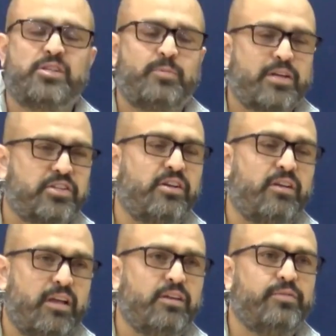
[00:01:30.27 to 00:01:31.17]
a special
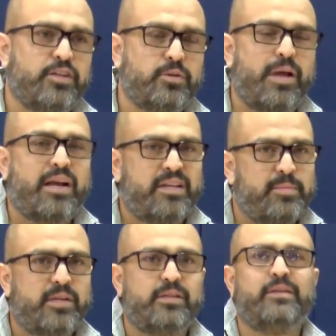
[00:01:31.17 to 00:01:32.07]
individual
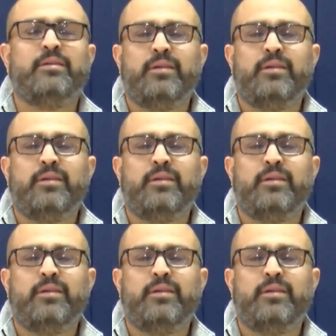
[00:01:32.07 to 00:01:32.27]
academically.